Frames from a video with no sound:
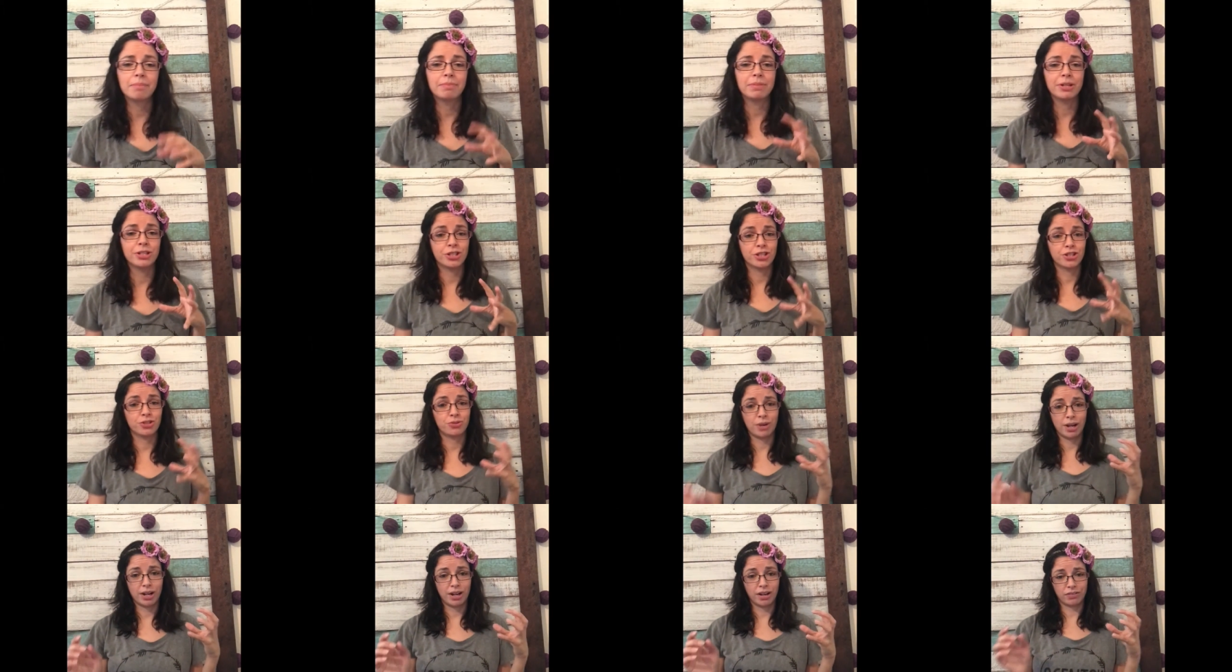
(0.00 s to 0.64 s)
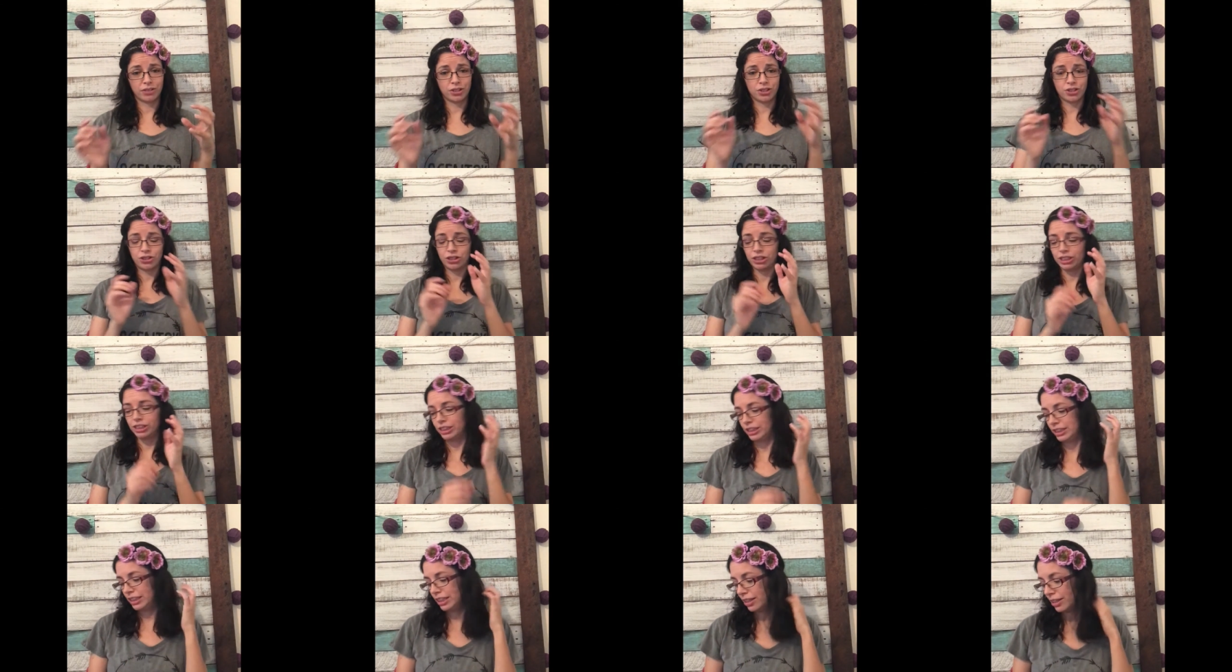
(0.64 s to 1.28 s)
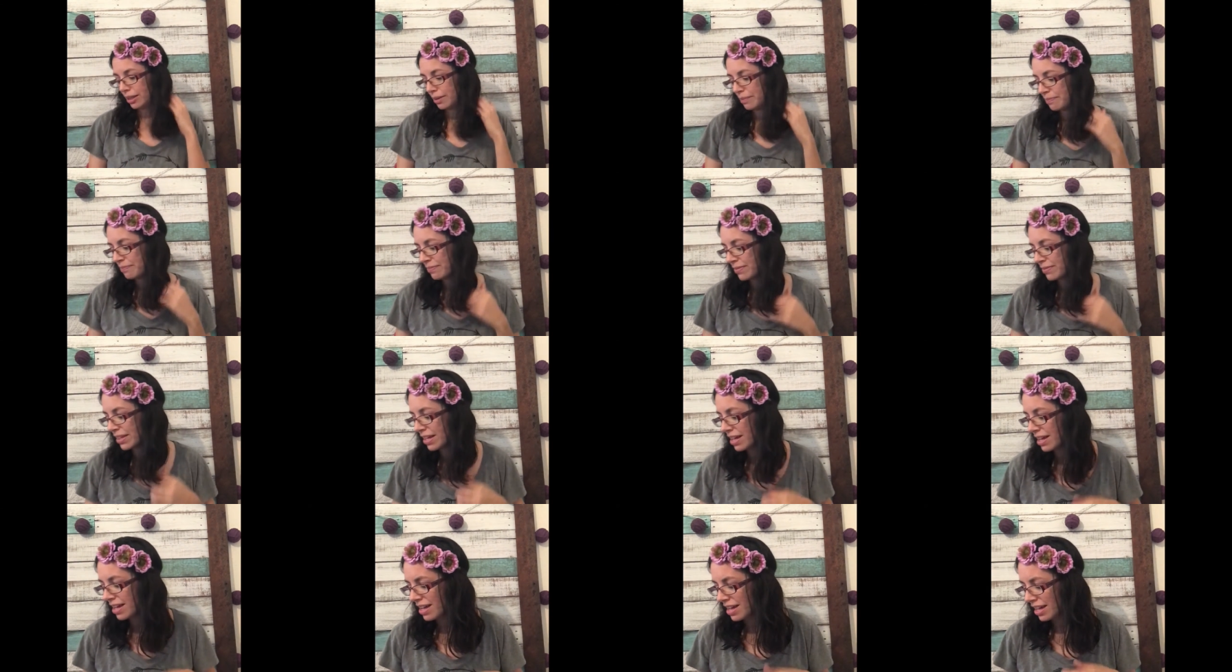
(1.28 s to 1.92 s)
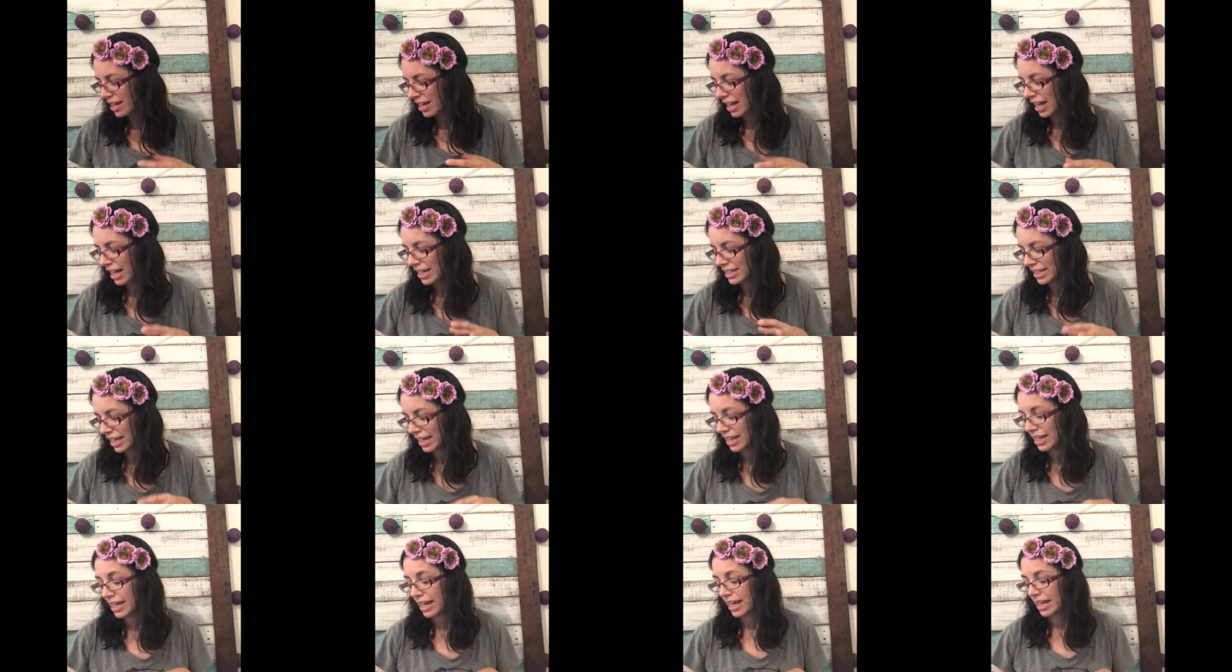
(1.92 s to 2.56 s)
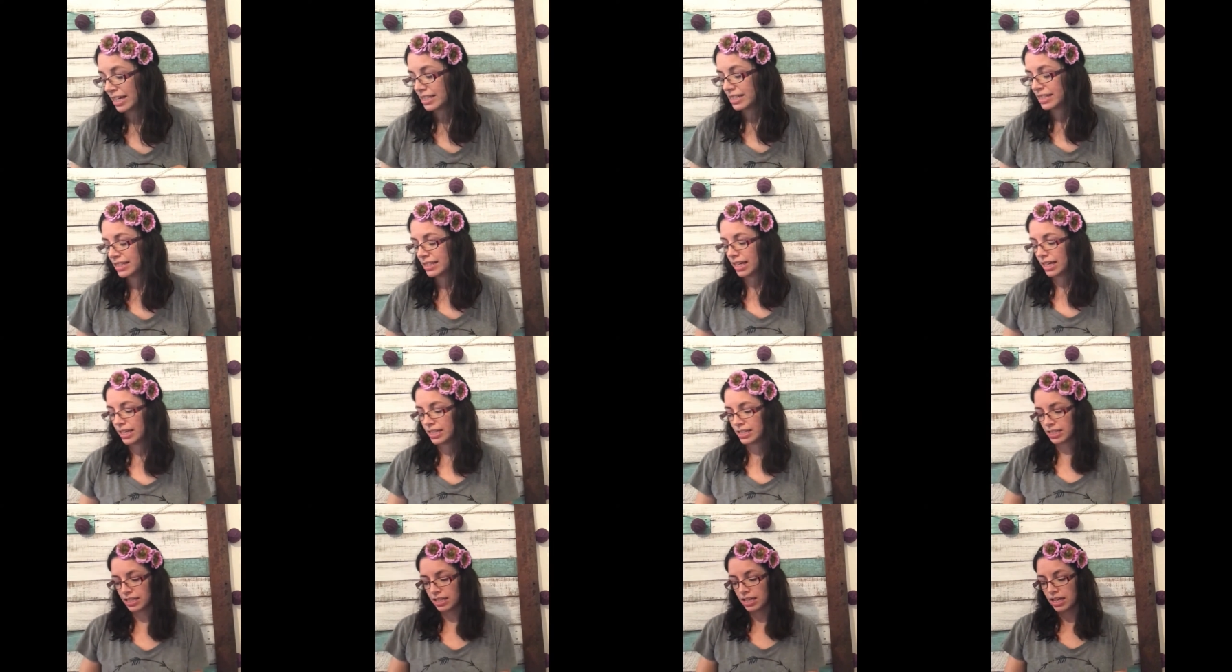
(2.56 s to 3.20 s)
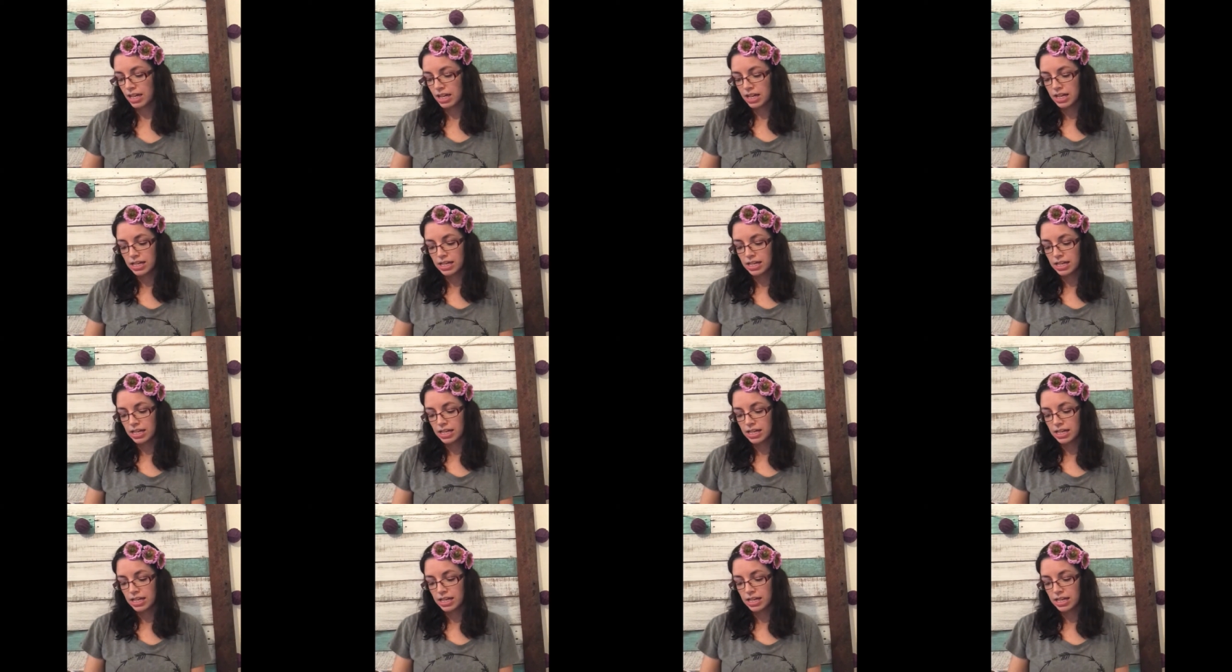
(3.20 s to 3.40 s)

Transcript: peaches right off the tree and eating them. It has that nice scent.